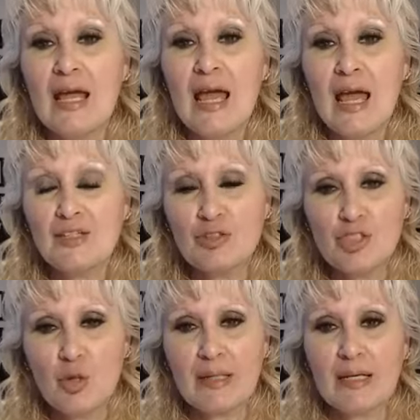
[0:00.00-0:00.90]
and you're
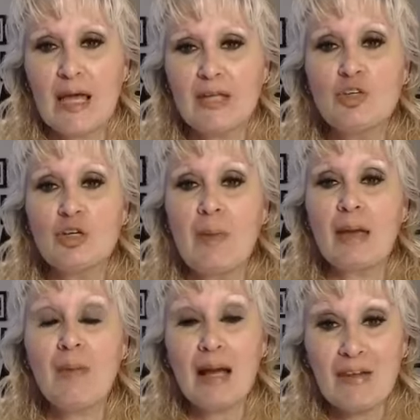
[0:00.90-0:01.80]
doing it, and you can make
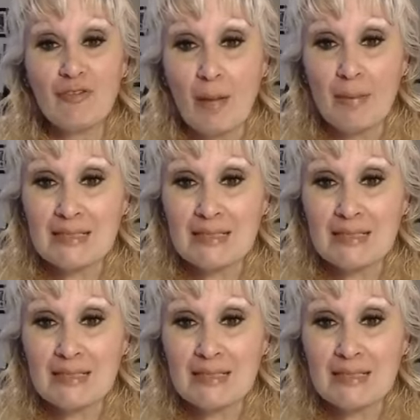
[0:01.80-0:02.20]
money from